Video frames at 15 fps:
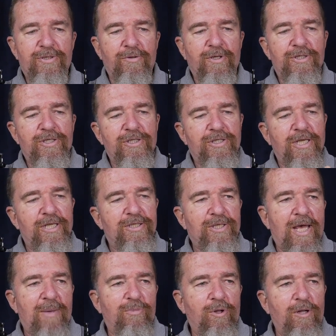So this is an
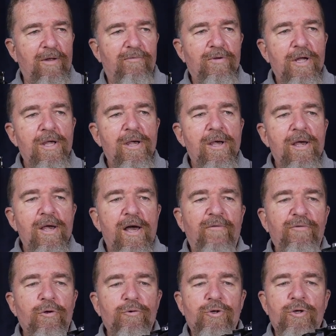example of a
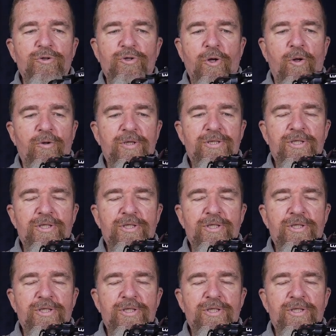few years old.